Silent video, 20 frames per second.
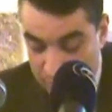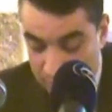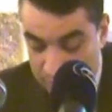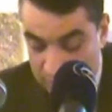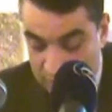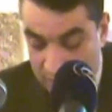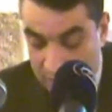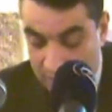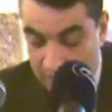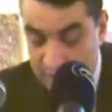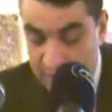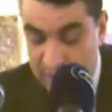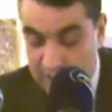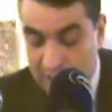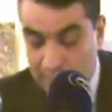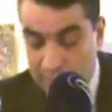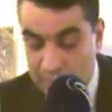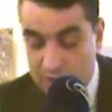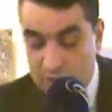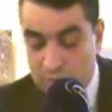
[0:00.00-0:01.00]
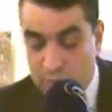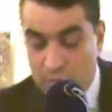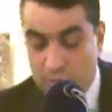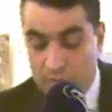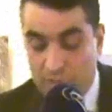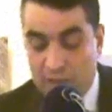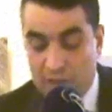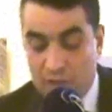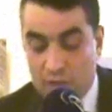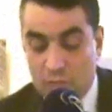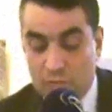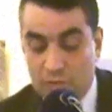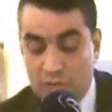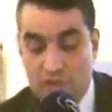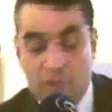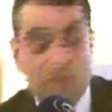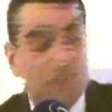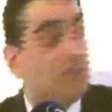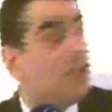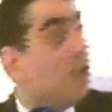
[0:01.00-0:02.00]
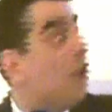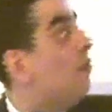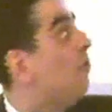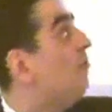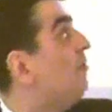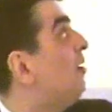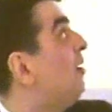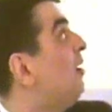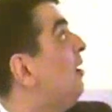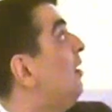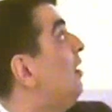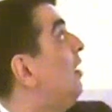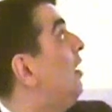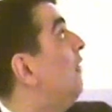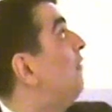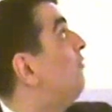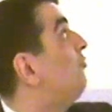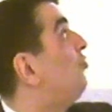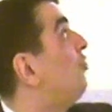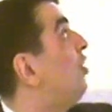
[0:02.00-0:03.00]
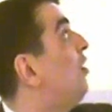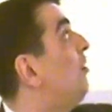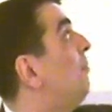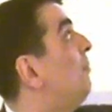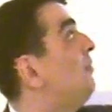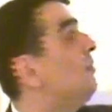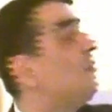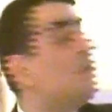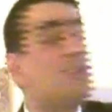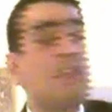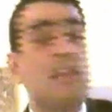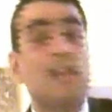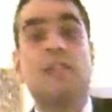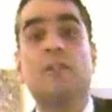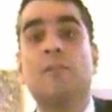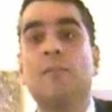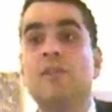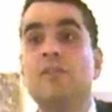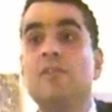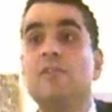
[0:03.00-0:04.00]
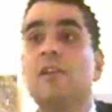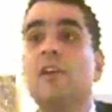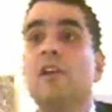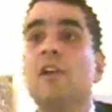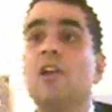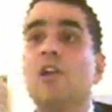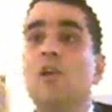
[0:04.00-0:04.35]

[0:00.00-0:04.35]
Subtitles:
also established what they called a zone of German settlement,